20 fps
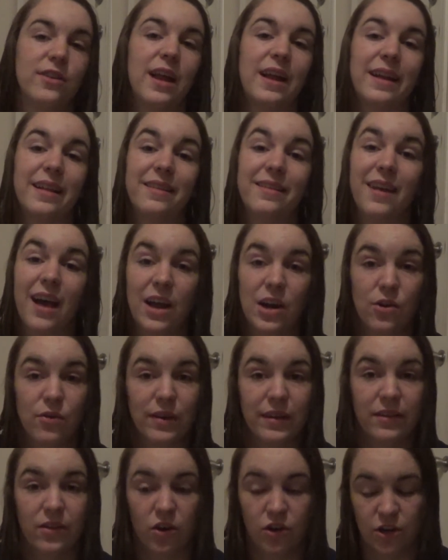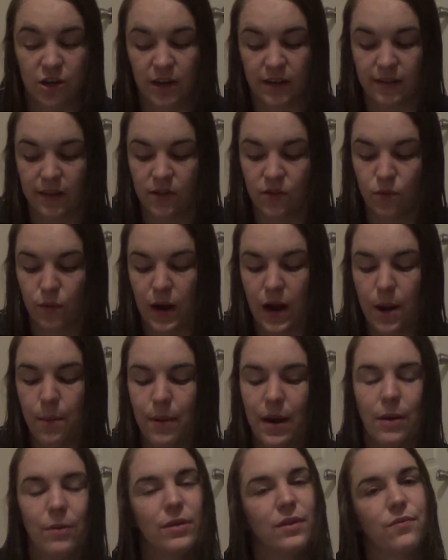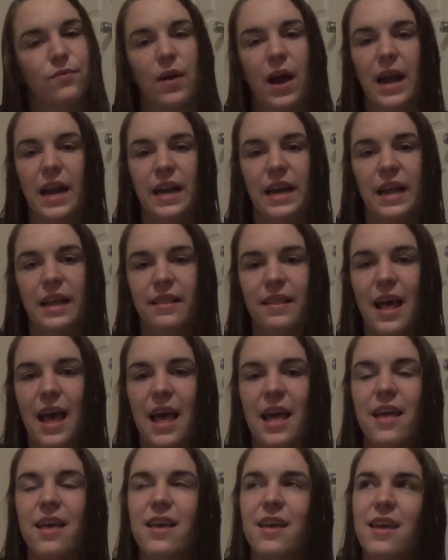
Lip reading: not a ton of research because it's rare, but I was finding that